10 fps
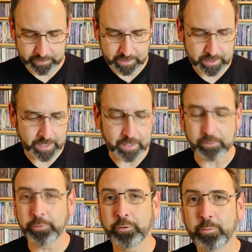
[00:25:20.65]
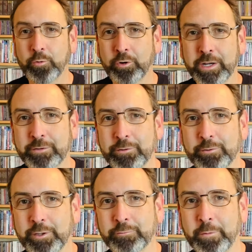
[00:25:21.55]
I need to get a little more into
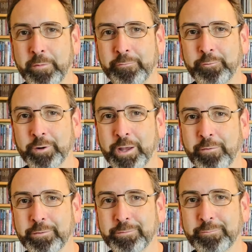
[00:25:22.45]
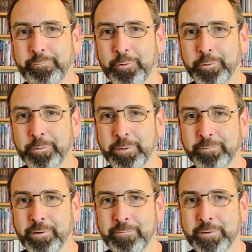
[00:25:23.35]
this one before going forward with a
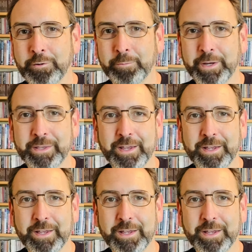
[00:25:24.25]
review, but